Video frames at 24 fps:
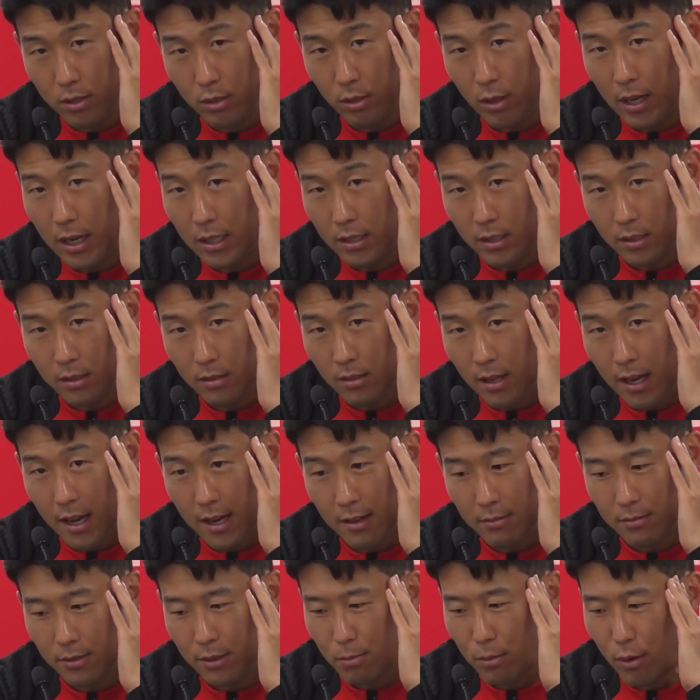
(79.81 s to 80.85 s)
So I
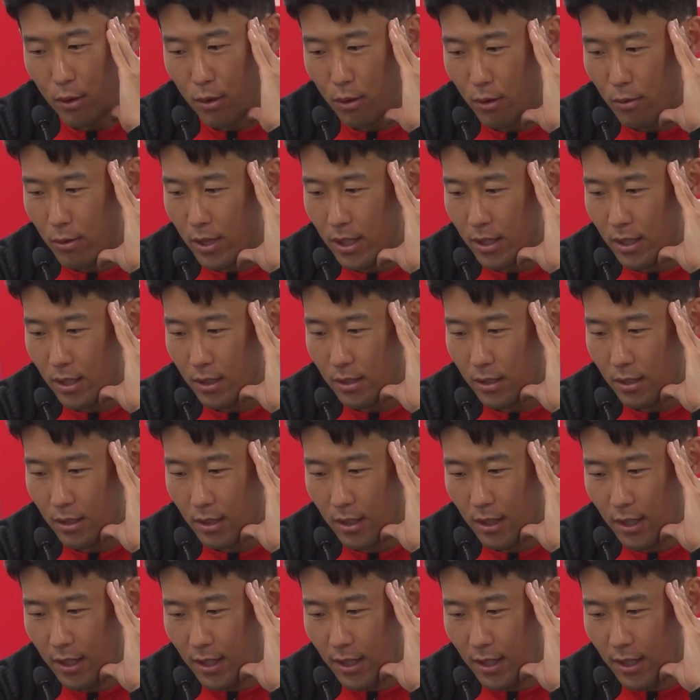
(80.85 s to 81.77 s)
have spoke already